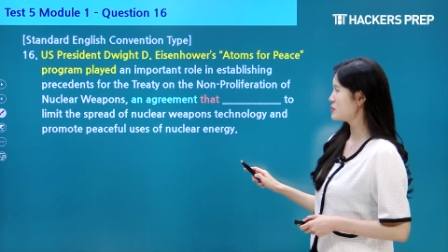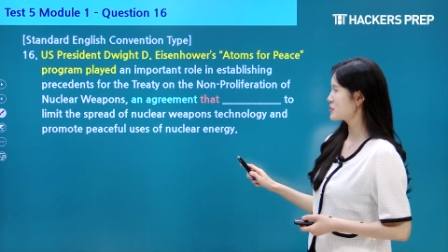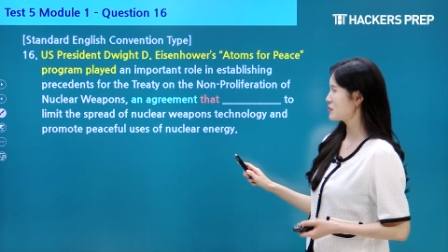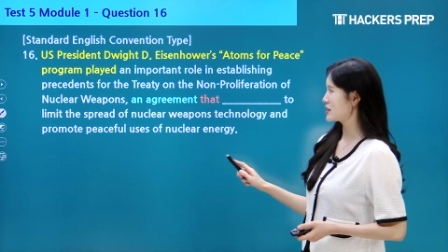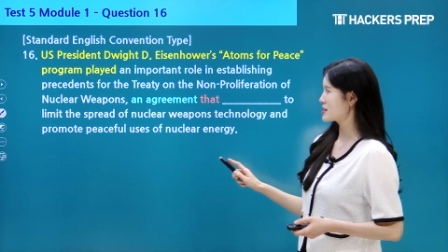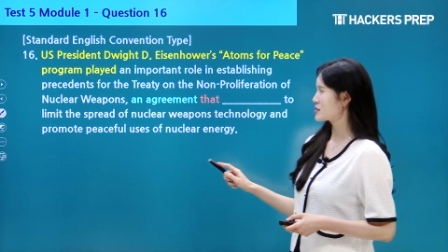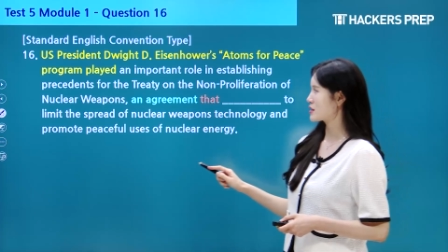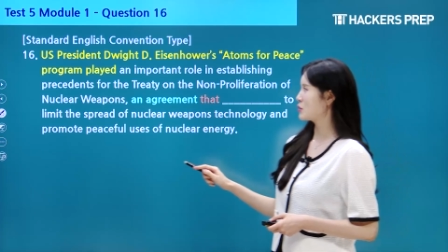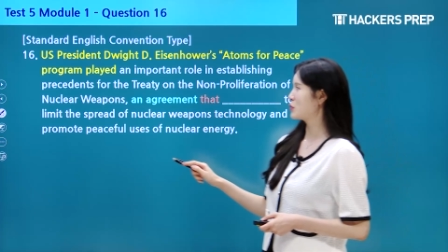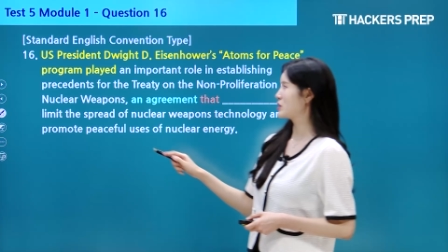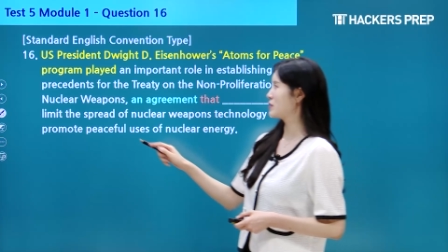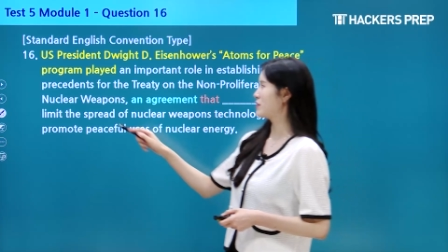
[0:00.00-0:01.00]
so let's start
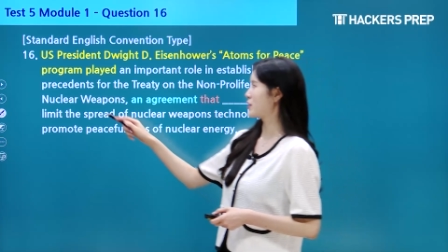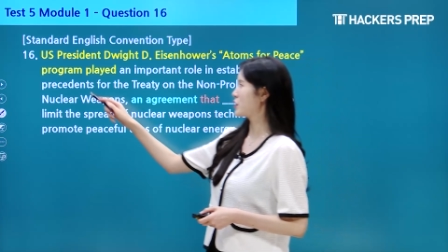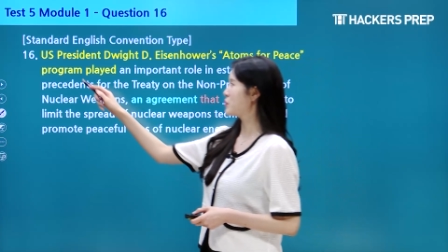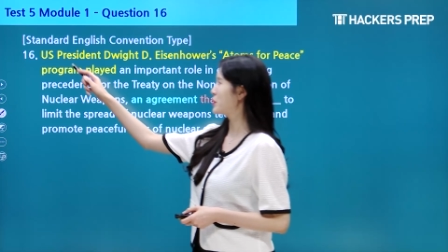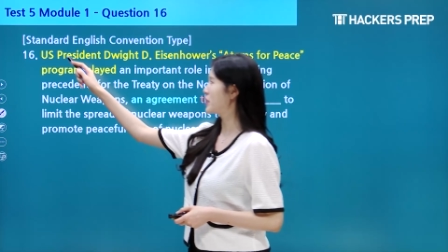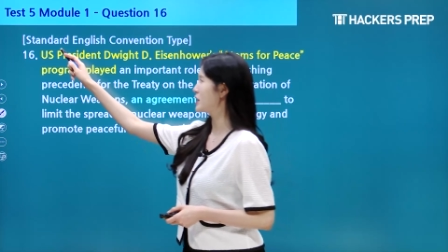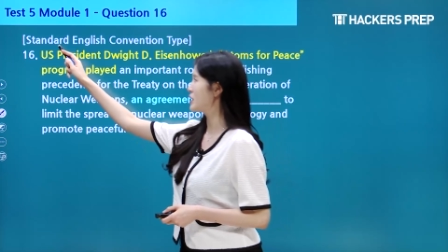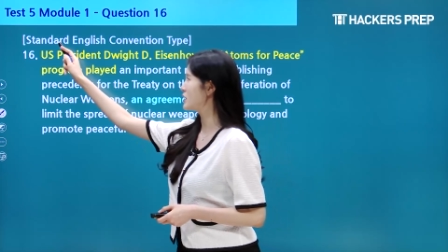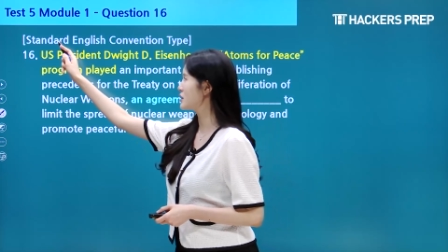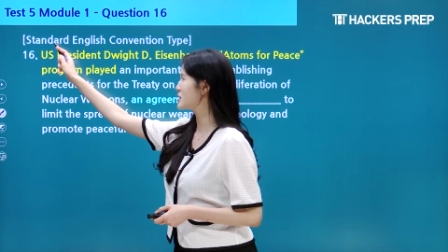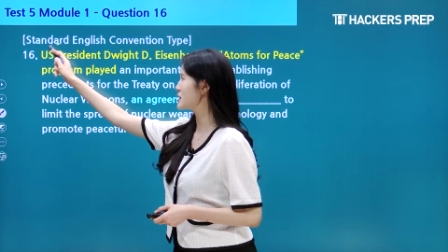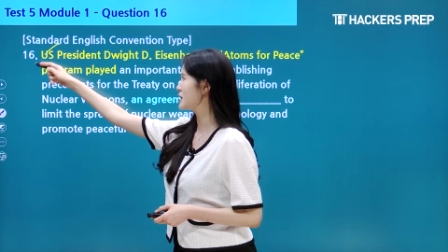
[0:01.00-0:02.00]
with the very beginning
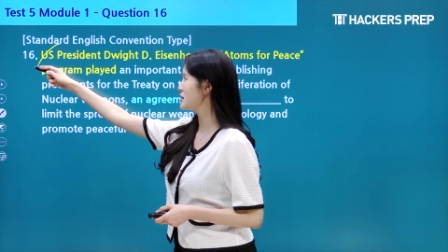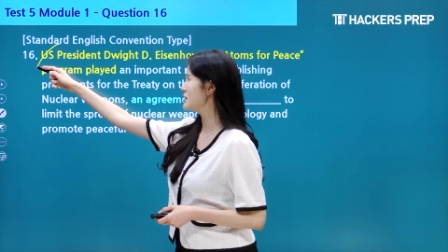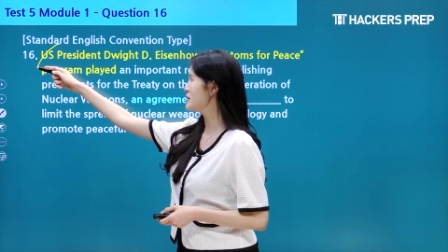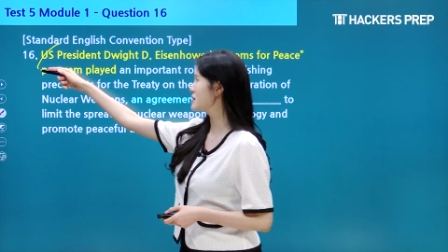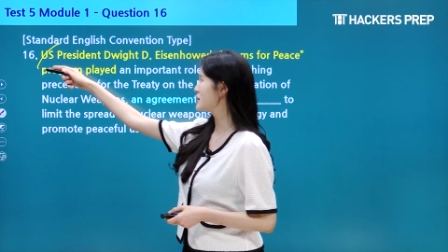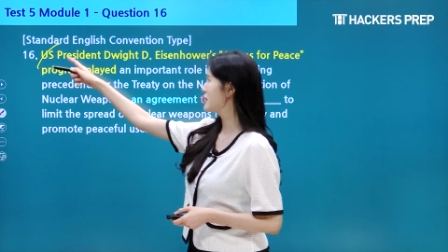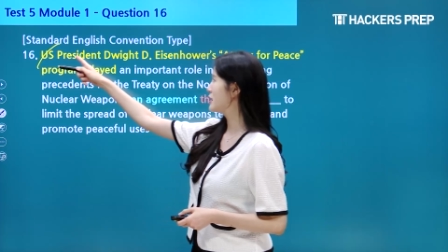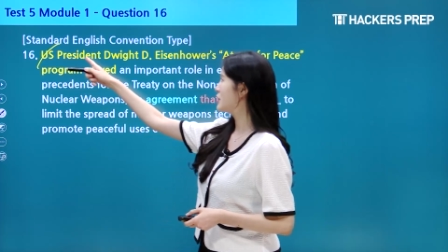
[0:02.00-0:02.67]
of the sentence.